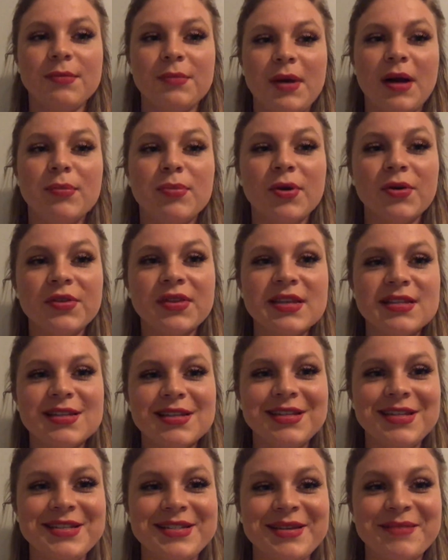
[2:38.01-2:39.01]
I broke this
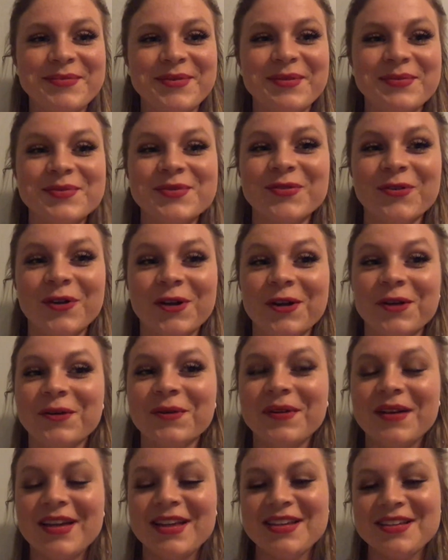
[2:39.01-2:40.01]
into symptoms for you.
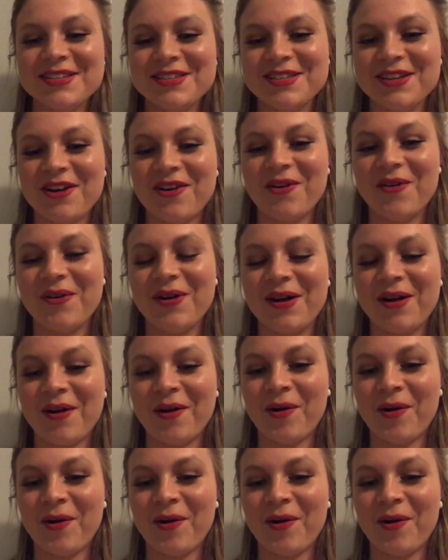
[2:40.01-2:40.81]
So